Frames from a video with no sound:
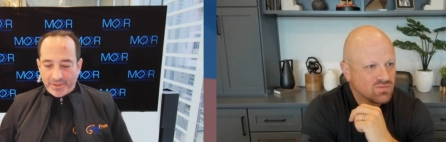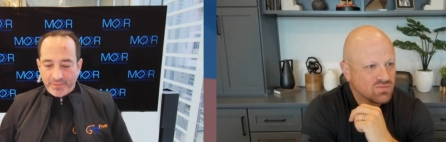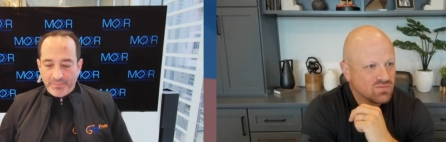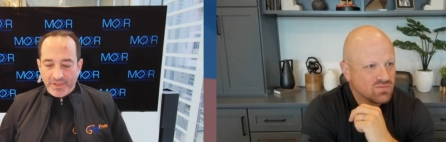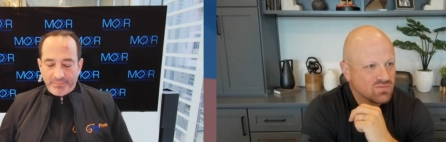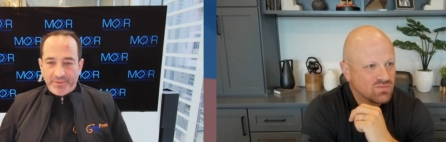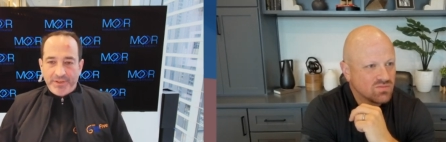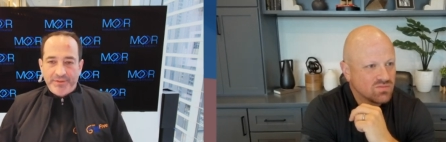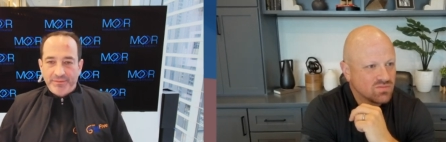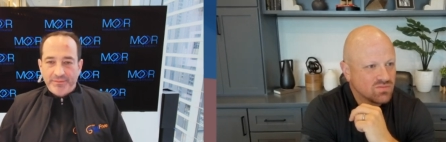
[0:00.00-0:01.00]

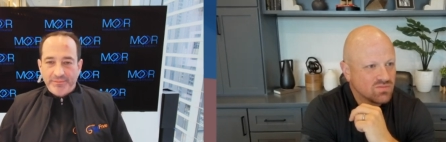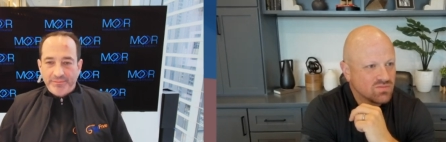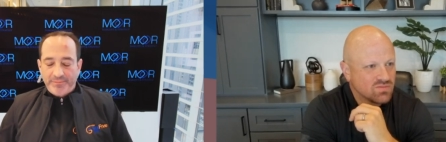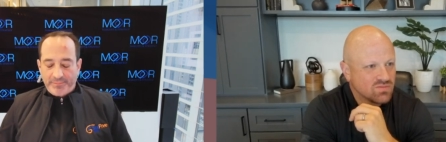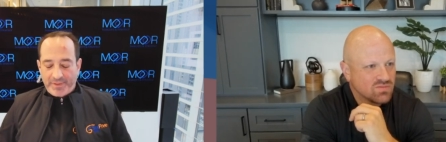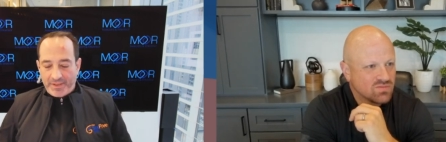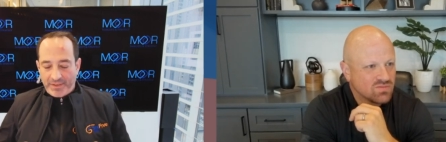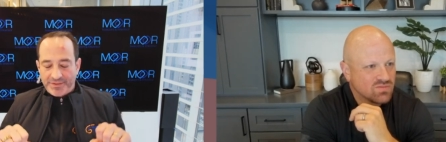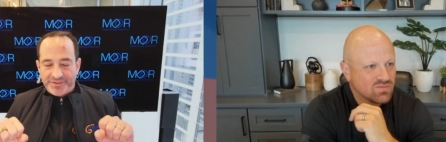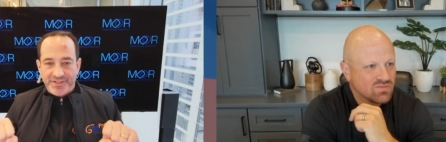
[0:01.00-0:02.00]
Speaker 1: commitment, and,
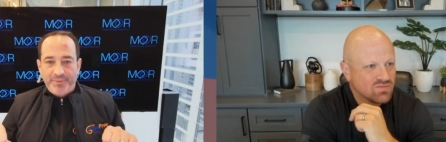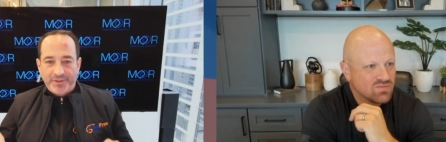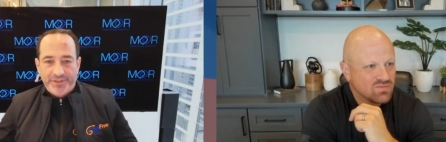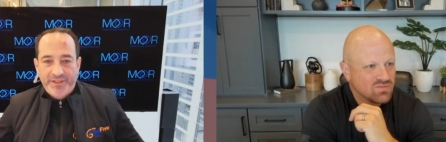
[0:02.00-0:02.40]
and typically